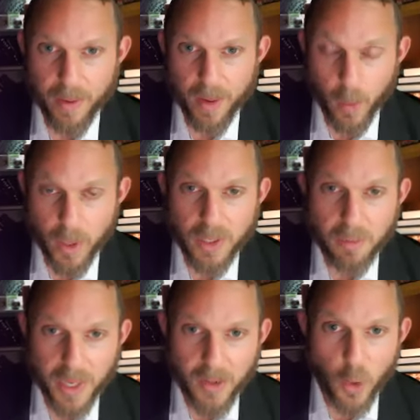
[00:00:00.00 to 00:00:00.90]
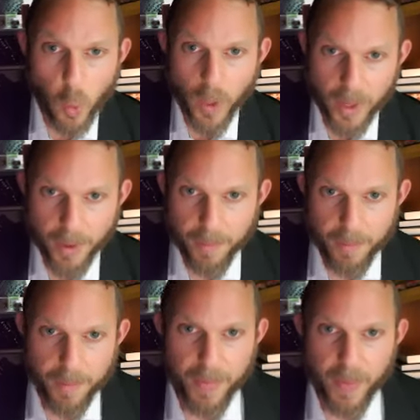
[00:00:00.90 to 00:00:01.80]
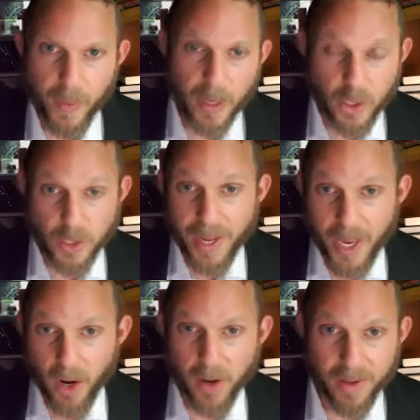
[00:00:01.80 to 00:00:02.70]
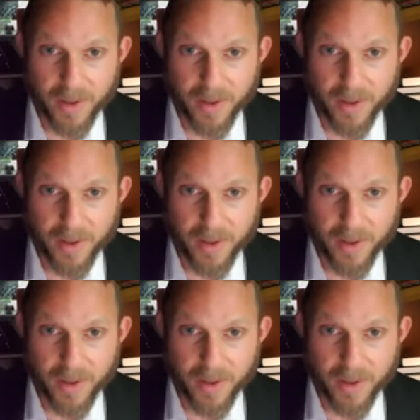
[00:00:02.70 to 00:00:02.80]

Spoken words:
What does it mean to win? So take a look.